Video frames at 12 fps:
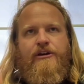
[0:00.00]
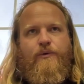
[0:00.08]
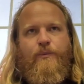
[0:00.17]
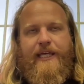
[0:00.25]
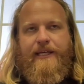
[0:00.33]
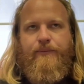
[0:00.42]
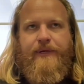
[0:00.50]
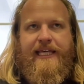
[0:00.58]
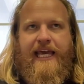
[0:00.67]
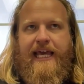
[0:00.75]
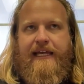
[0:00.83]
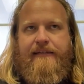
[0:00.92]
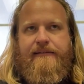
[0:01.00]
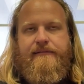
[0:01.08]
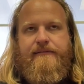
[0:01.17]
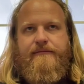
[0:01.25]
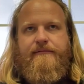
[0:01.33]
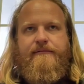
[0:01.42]
we can't
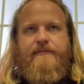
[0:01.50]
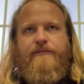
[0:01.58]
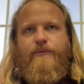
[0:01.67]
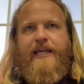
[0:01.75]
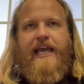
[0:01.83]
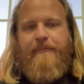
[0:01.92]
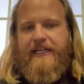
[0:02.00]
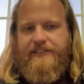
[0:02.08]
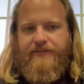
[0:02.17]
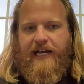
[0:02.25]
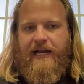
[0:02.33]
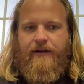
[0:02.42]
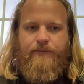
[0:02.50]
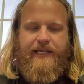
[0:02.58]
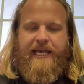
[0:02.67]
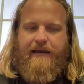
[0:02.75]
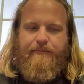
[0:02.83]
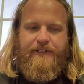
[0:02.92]
mess around, we
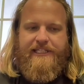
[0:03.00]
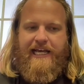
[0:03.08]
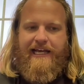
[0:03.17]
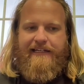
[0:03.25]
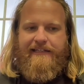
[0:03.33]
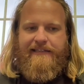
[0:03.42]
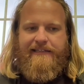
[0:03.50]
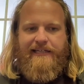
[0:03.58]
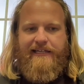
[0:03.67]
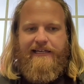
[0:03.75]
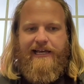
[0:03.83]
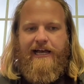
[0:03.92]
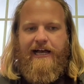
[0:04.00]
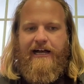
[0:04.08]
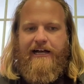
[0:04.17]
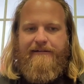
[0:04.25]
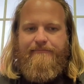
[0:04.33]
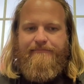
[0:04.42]
can't pretend.
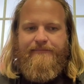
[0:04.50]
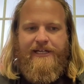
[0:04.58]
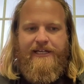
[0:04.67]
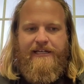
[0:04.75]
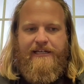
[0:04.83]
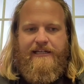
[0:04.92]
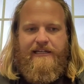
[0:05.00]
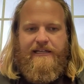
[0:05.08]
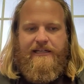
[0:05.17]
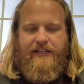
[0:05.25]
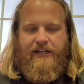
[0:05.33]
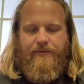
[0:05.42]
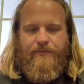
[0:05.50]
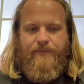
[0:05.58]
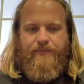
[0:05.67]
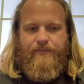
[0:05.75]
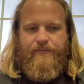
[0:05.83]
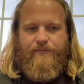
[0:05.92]
Um, you know,
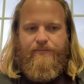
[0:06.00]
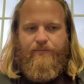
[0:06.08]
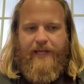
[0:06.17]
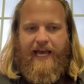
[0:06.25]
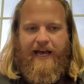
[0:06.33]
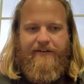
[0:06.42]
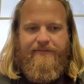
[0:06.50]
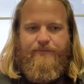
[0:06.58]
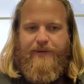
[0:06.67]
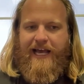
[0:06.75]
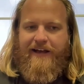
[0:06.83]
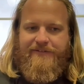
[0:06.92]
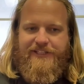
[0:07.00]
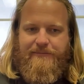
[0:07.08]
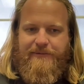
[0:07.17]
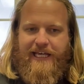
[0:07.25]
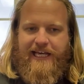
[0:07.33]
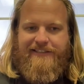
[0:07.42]
we have
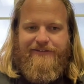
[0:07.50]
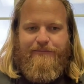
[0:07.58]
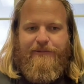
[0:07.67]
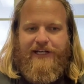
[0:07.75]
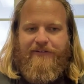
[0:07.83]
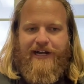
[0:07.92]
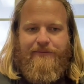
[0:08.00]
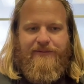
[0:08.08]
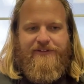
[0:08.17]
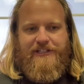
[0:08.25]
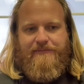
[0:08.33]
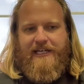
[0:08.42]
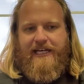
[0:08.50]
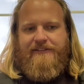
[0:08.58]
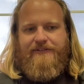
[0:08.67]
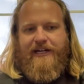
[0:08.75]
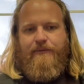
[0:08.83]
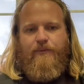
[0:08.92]
GPS or play around with GPS,
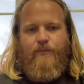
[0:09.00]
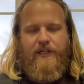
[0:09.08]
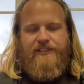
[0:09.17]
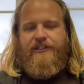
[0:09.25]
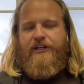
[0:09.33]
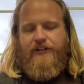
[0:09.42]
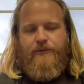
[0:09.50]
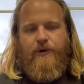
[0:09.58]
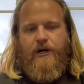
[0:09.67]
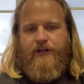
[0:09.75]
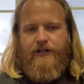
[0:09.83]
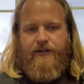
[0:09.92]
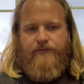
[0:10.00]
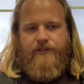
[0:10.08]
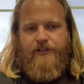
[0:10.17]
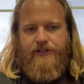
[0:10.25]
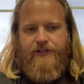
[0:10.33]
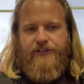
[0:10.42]
right? Once you're underwater,
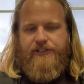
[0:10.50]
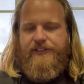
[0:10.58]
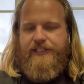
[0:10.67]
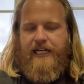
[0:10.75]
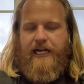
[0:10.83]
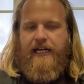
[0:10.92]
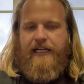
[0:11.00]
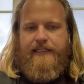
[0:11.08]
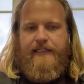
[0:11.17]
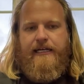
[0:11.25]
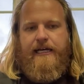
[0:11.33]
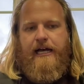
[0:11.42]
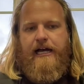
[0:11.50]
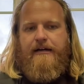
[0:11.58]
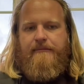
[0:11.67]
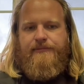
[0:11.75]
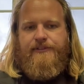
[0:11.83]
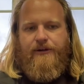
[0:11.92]
you're just denied.
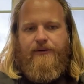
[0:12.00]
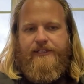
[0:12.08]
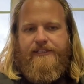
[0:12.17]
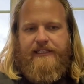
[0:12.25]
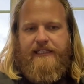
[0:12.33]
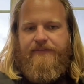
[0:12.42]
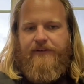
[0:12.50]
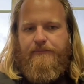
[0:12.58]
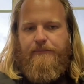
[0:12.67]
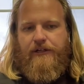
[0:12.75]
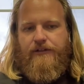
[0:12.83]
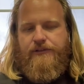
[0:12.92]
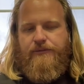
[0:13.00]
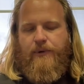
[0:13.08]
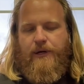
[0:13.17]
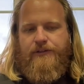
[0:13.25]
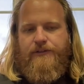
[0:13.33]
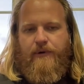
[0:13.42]
So it's fundamental to
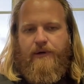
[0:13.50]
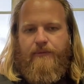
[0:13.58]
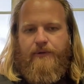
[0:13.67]
what